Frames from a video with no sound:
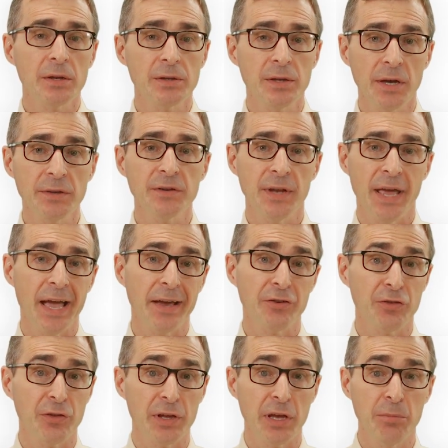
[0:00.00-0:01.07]
doesn't
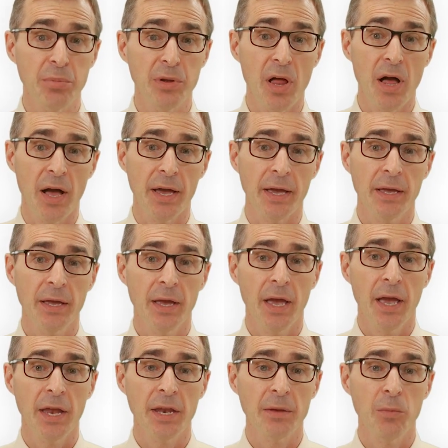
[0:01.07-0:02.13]
actually apply
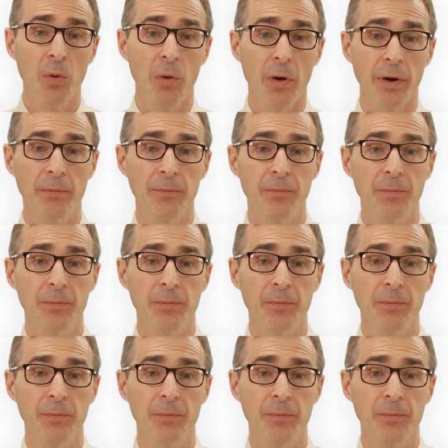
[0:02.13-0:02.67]
anymore.